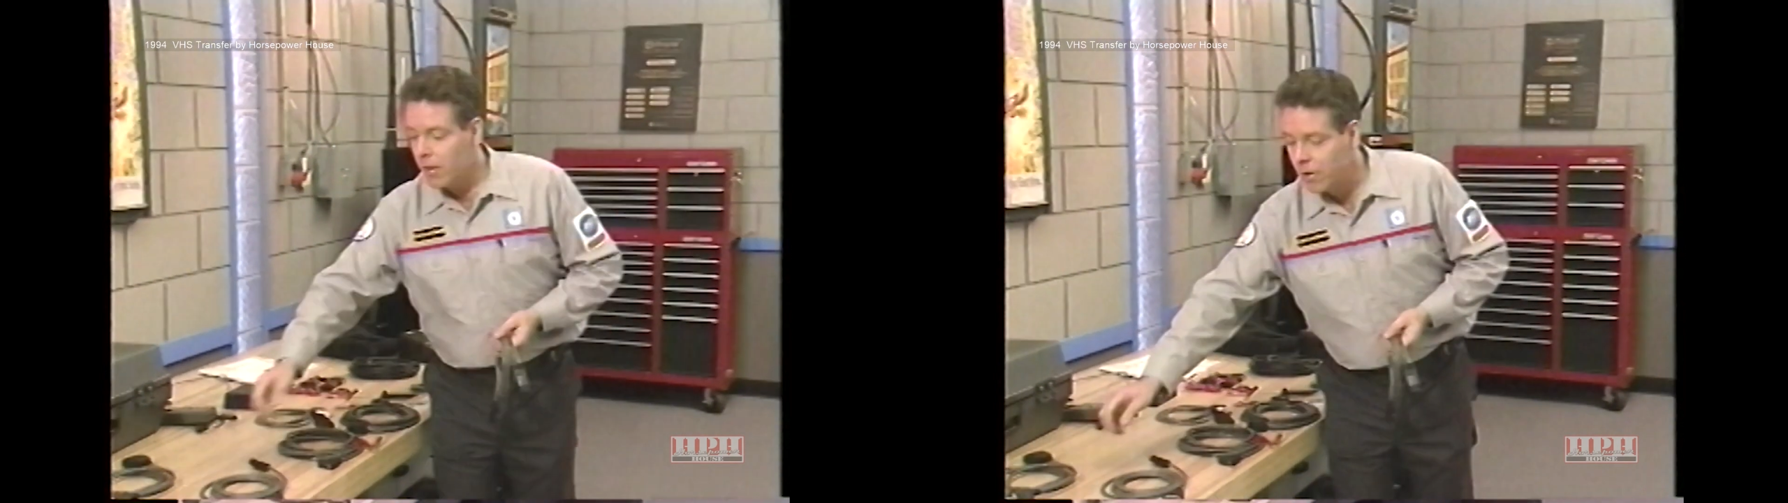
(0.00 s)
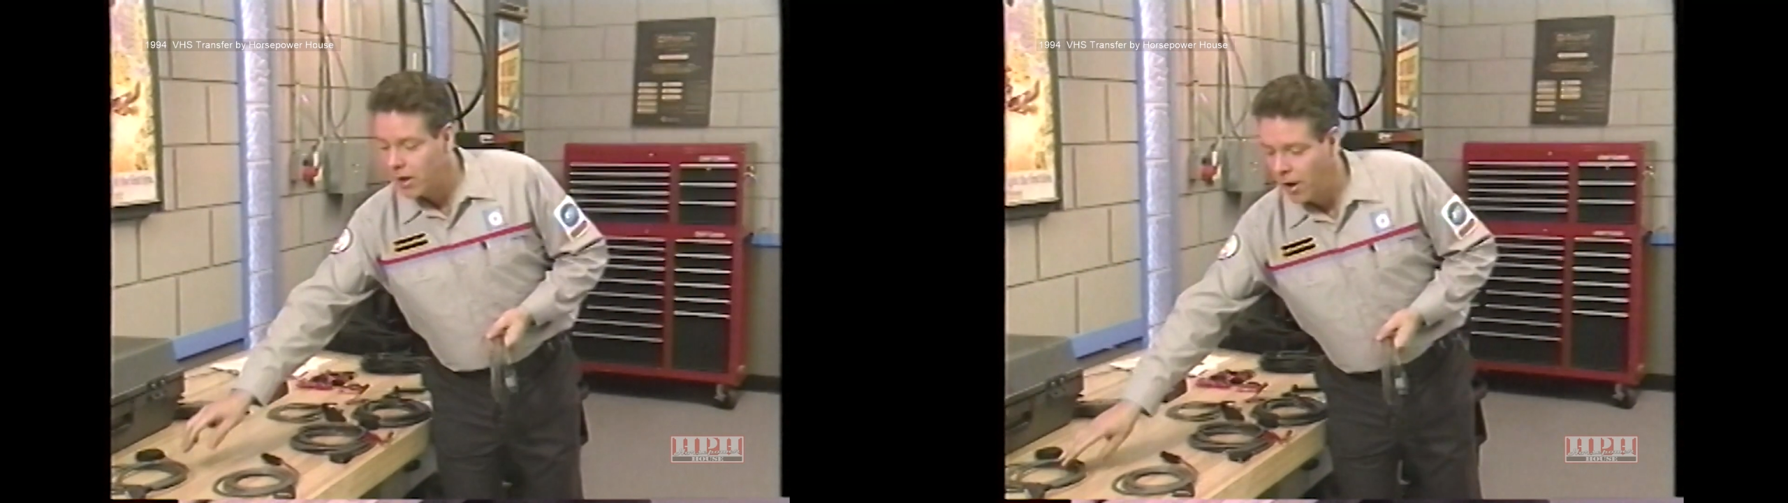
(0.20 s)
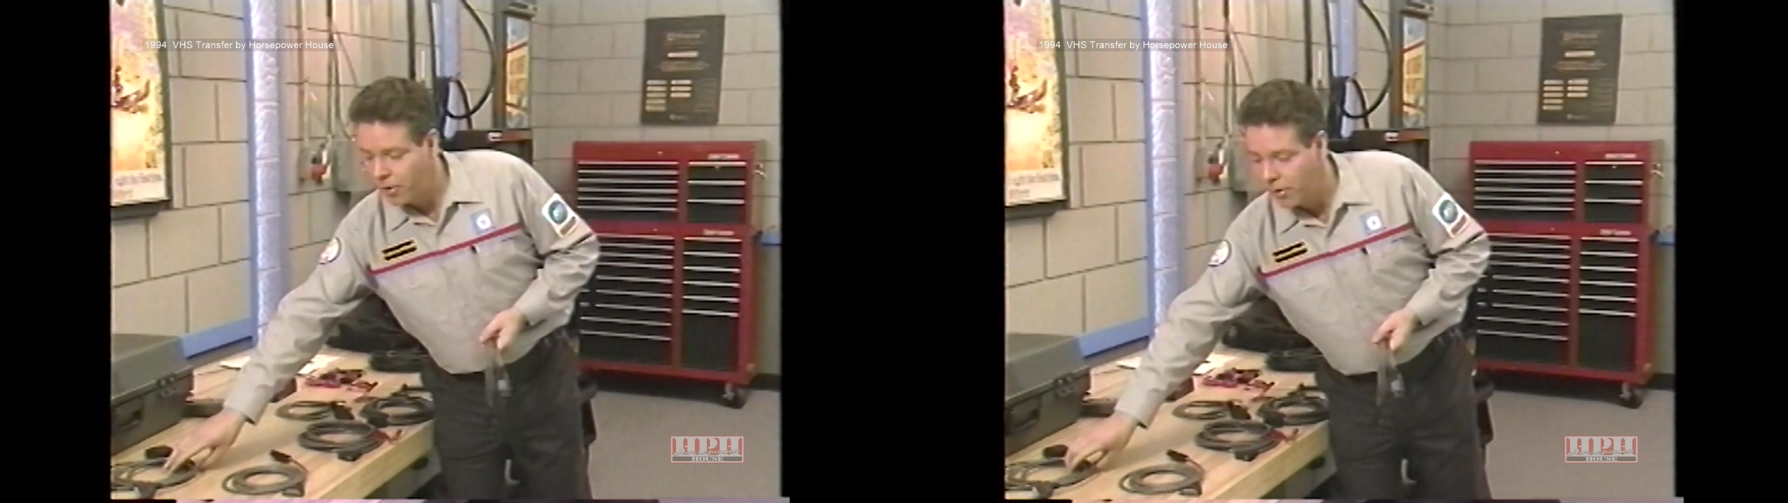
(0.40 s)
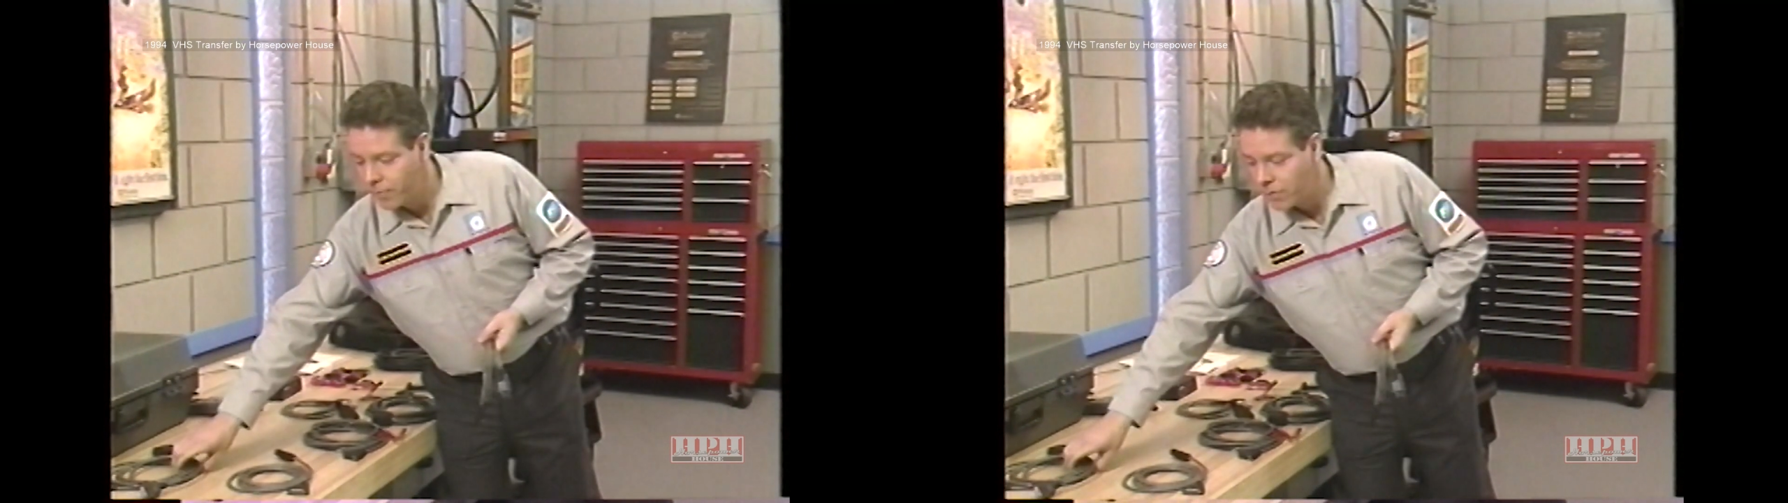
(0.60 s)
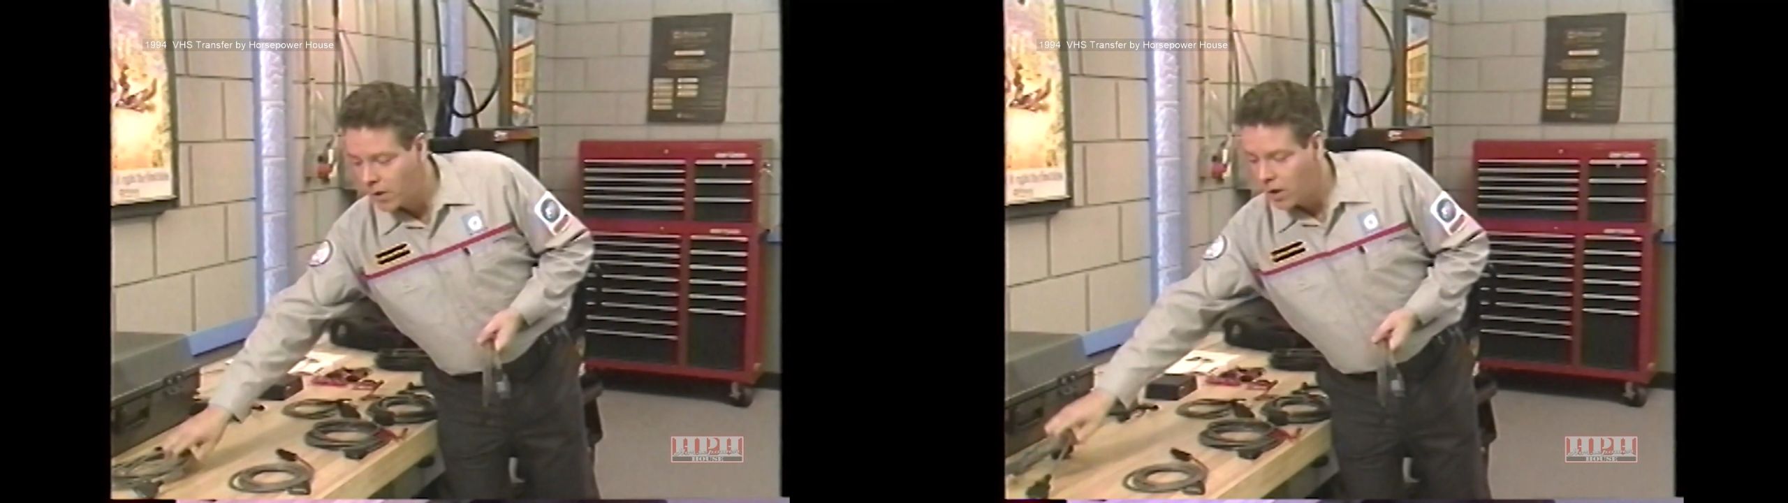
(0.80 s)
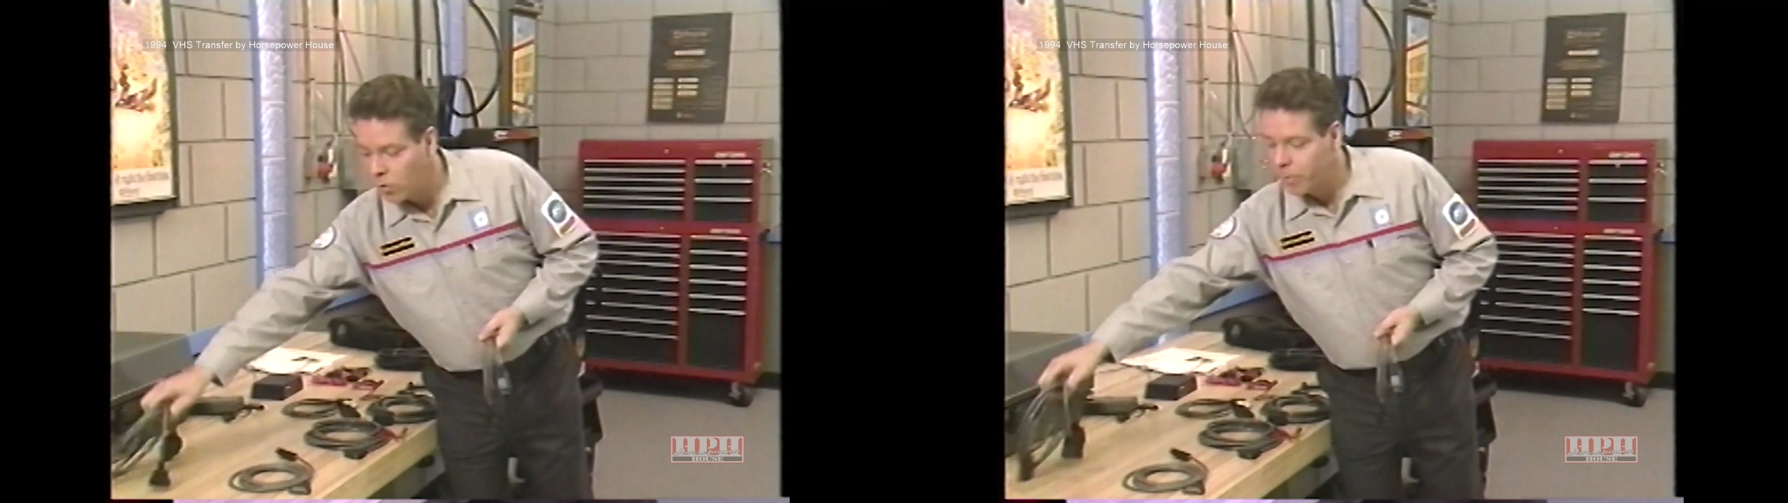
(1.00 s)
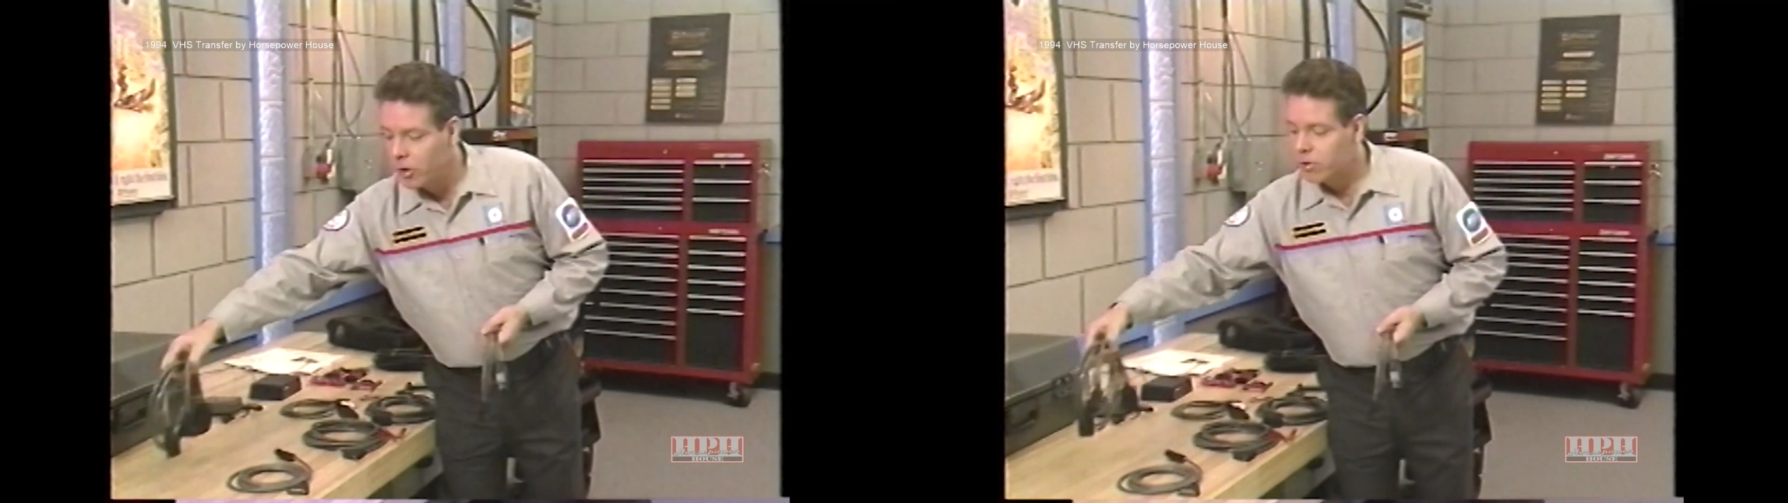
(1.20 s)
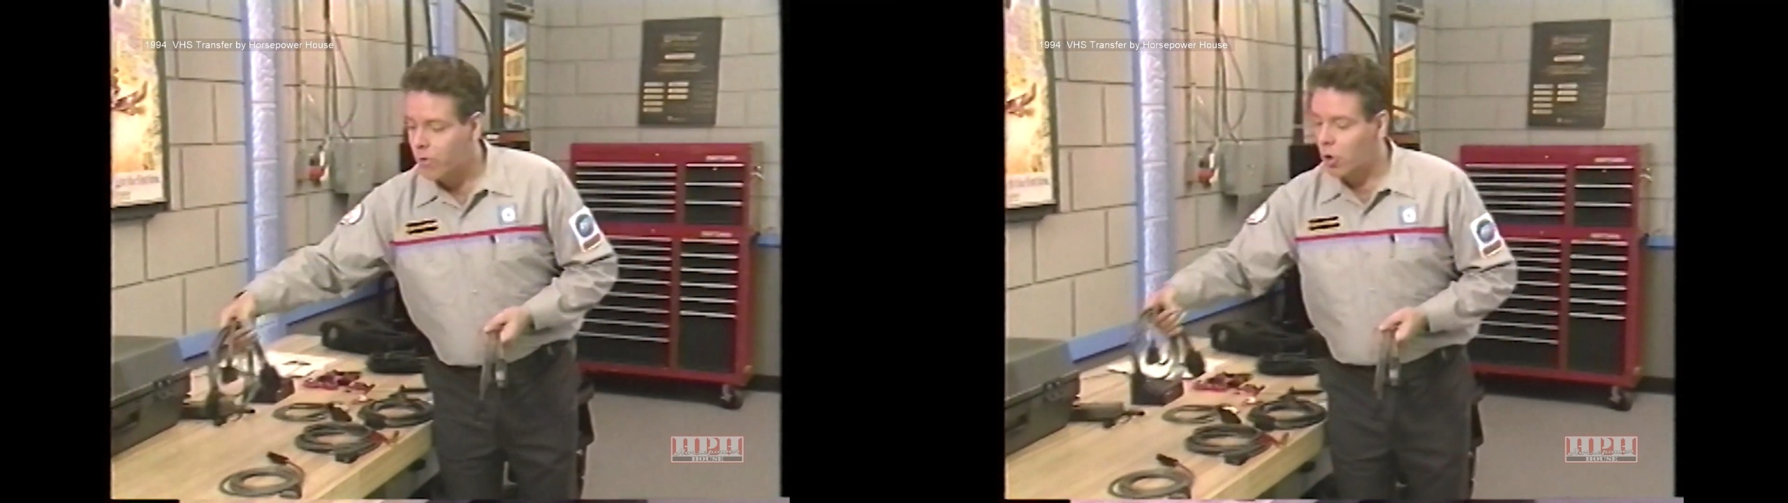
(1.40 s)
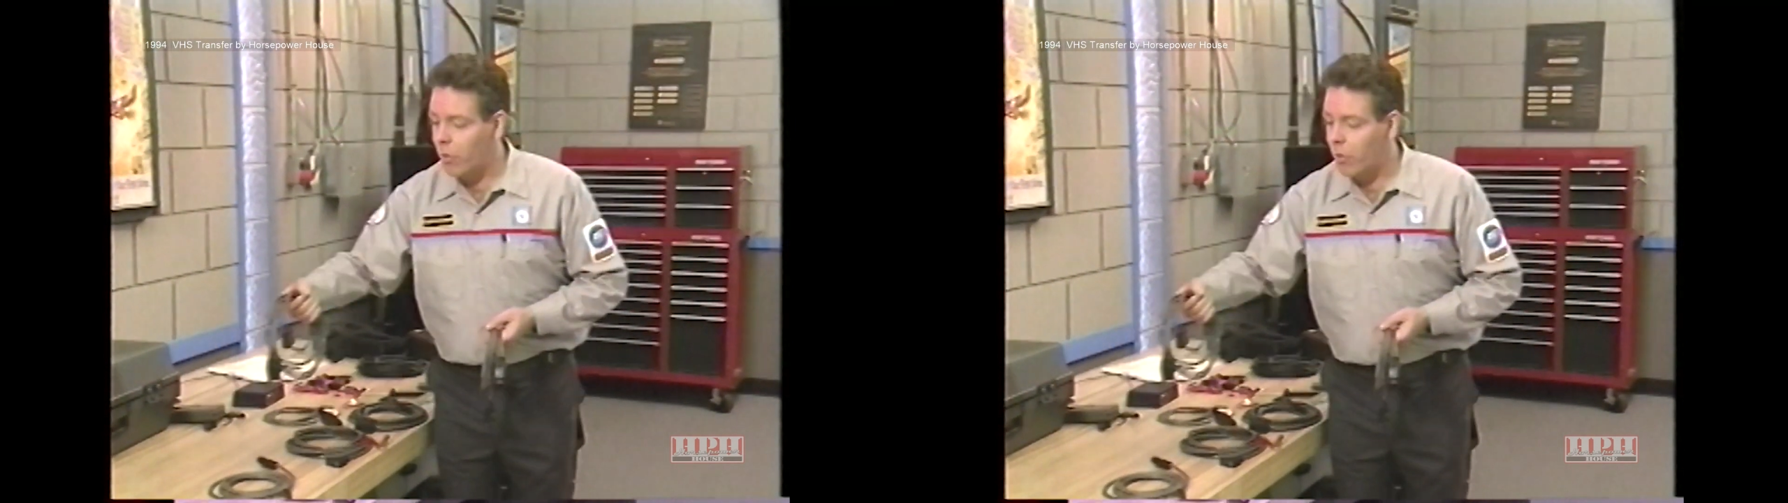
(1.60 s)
The other will be used for